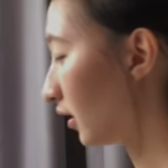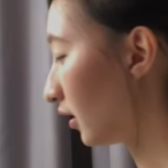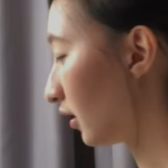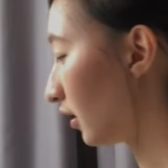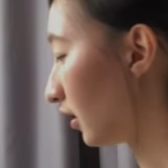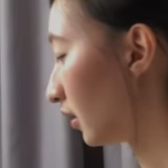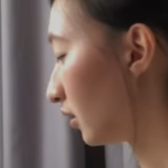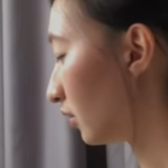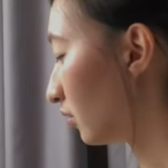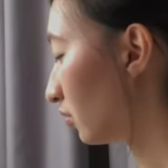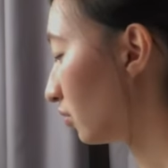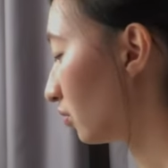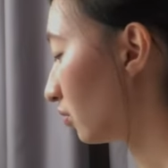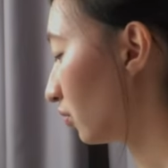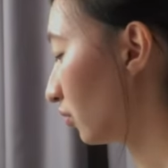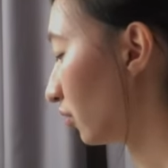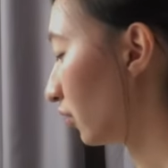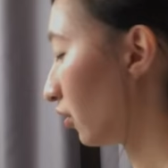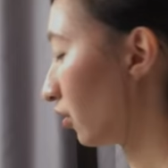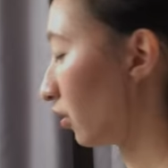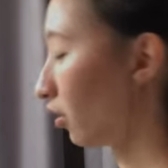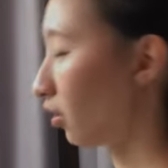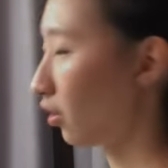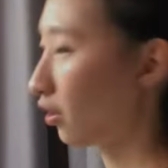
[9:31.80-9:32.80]
into
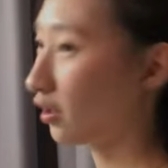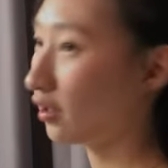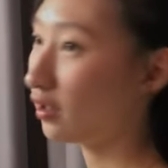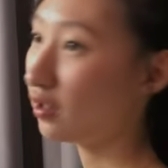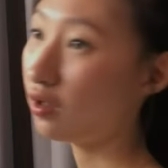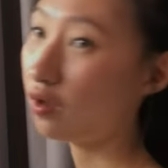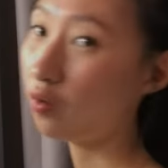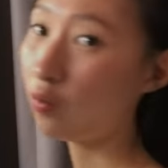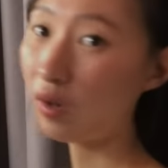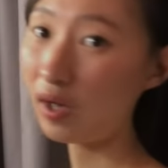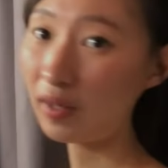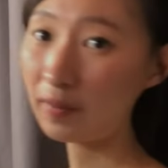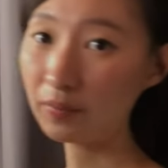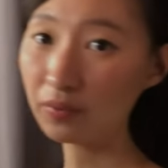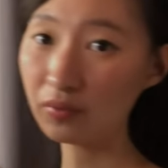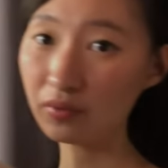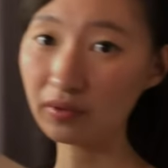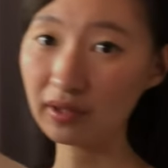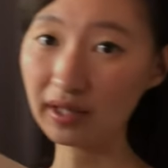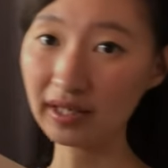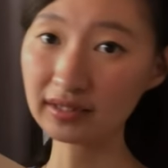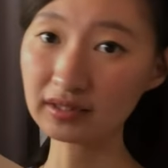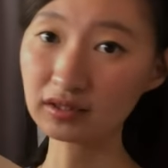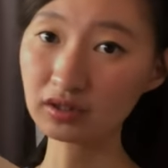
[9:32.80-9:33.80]
your WhiteBook
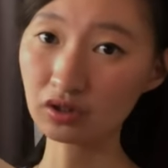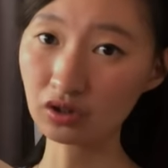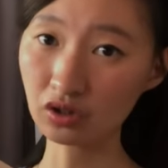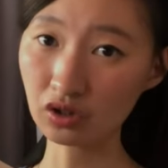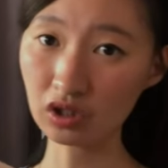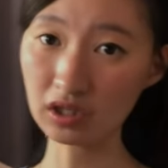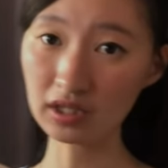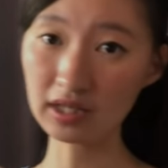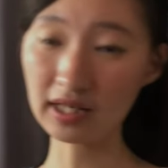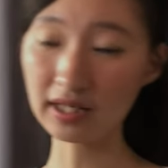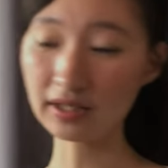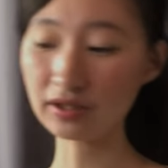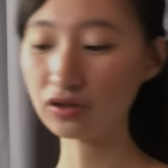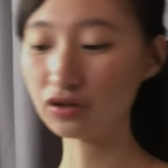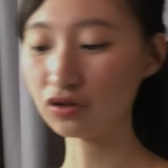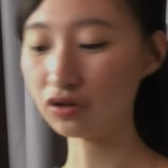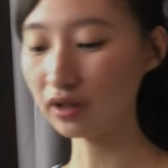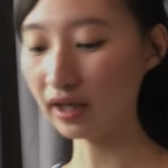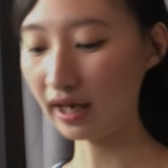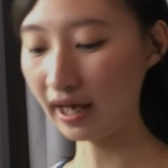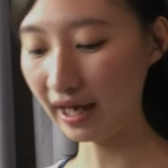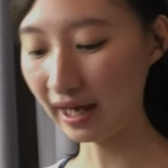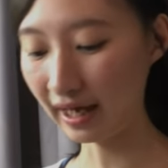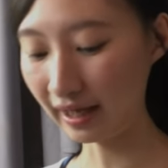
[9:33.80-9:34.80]
as early as you
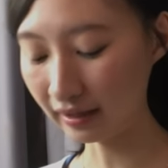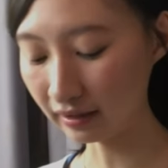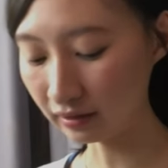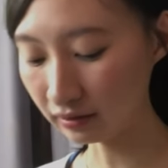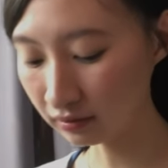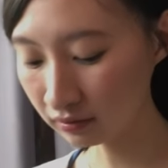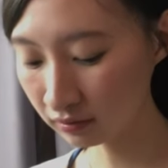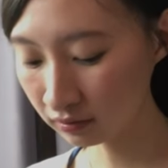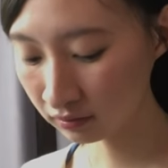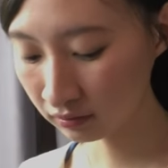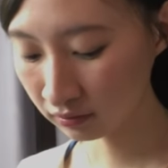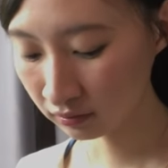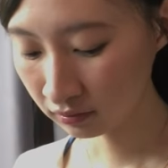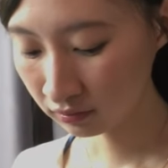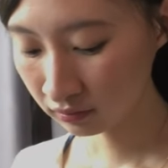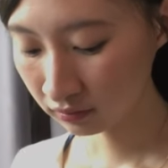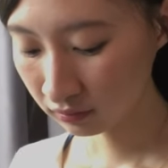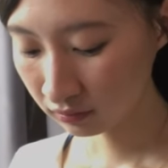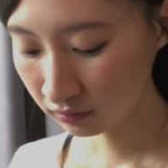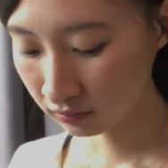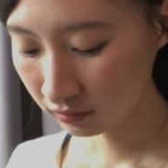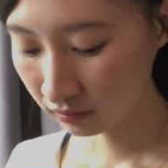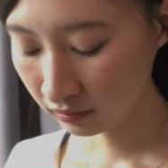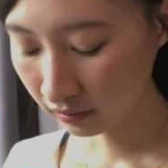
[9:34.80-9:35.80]
can.
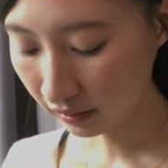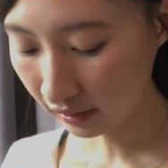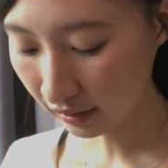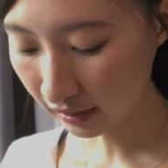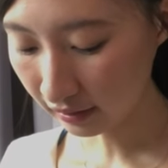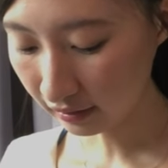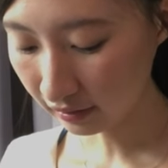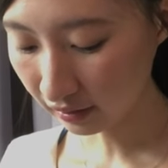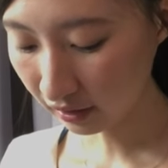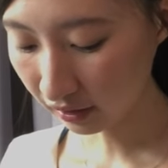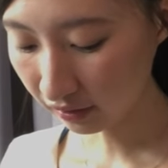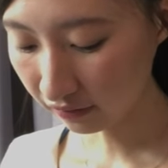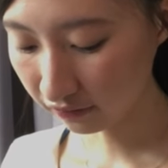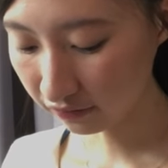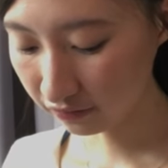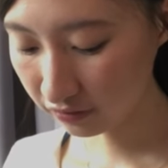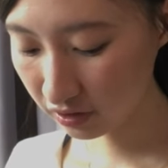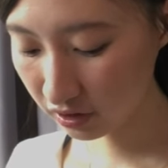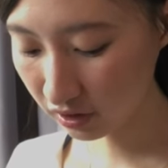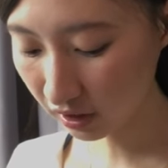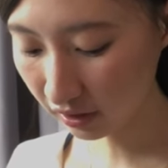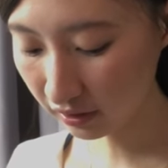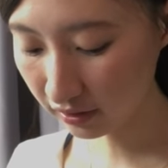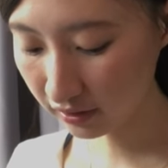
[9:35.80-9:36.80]
And I've
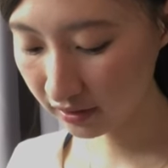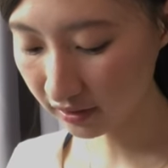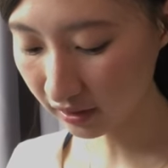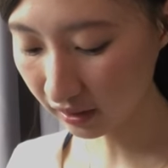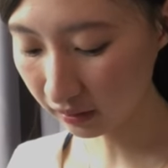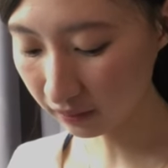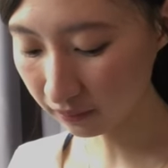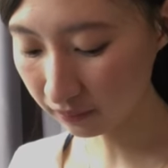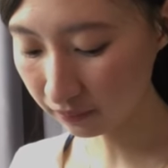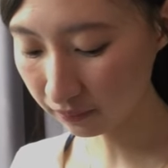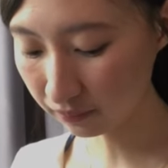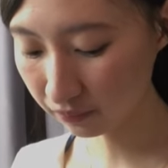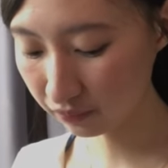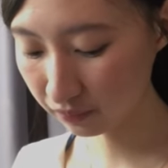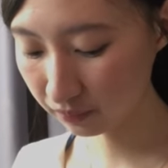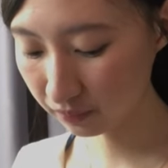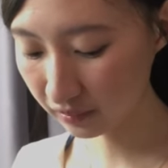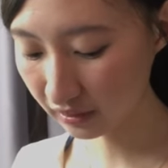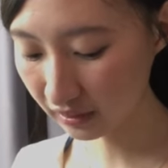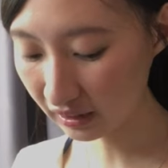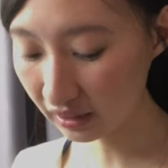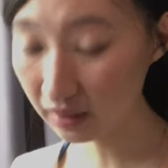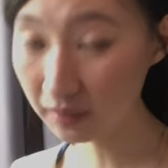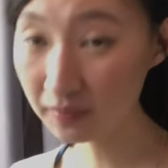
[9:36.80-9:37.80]
shared some
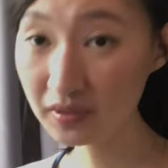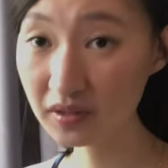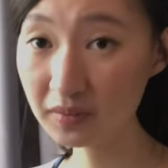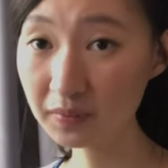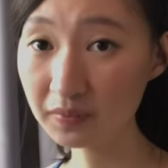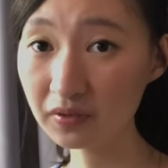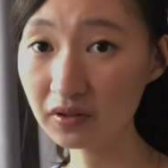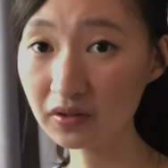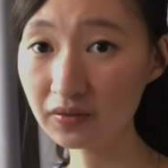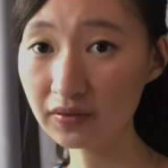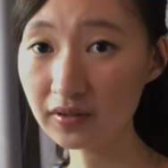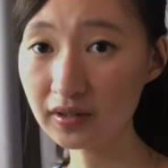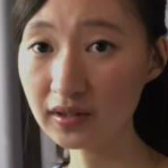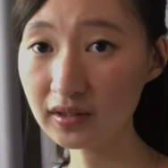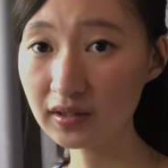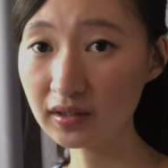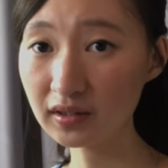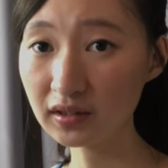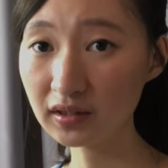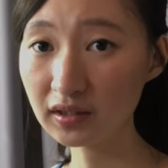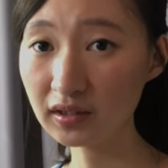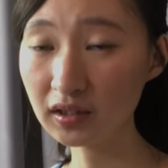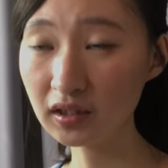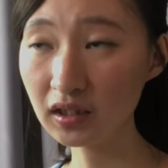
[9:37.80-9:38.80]
tips
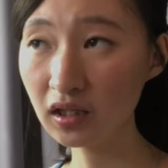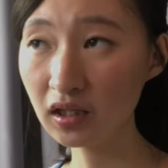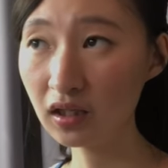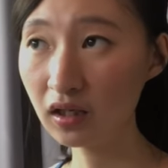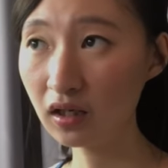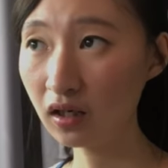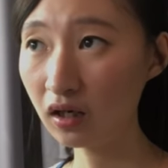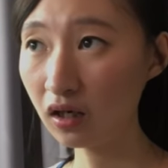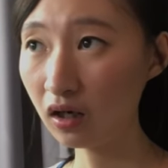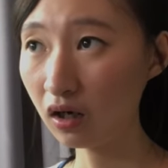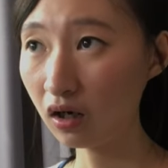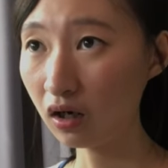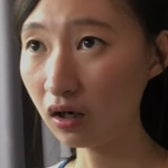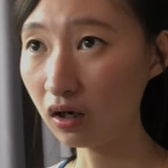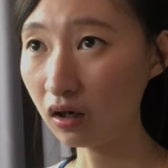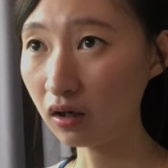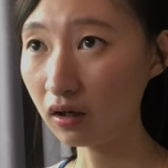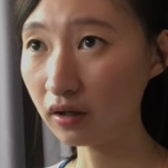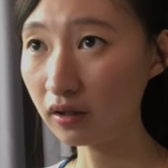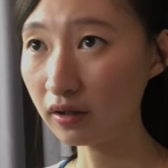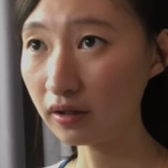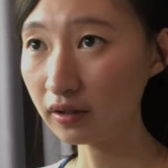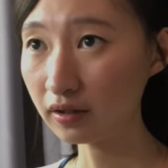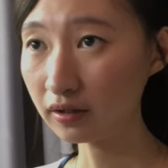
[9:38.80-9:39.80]
previously
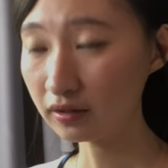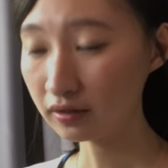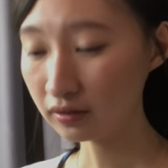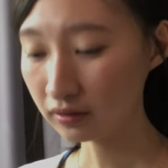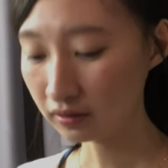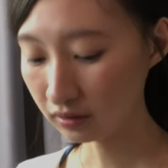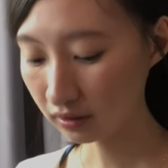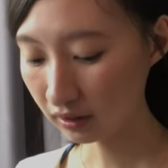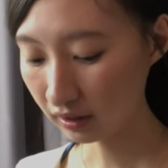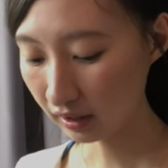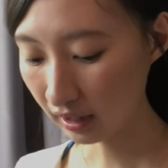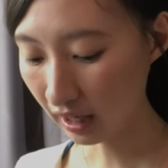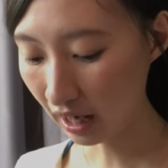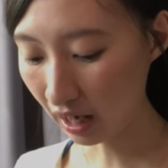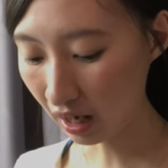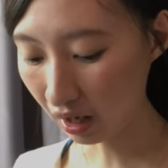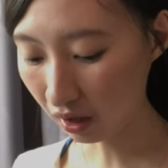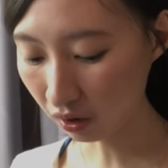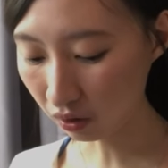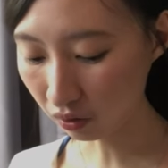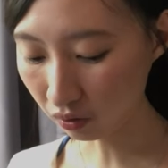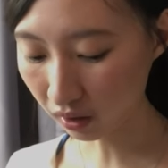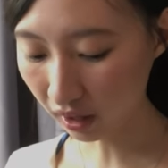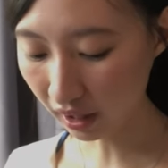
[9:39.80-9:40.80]
on
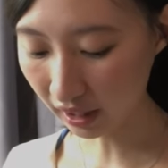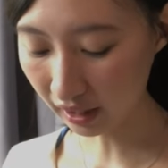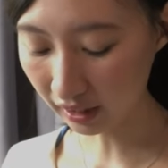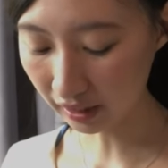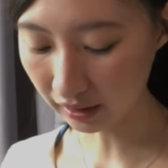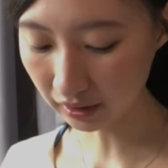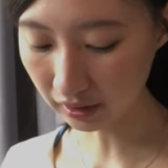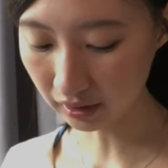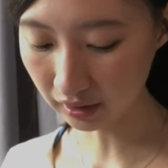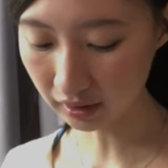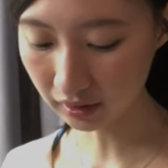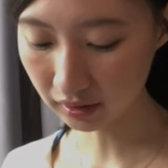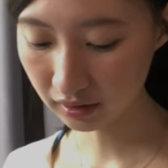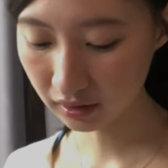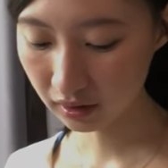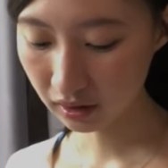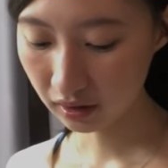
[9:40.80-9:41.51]
how I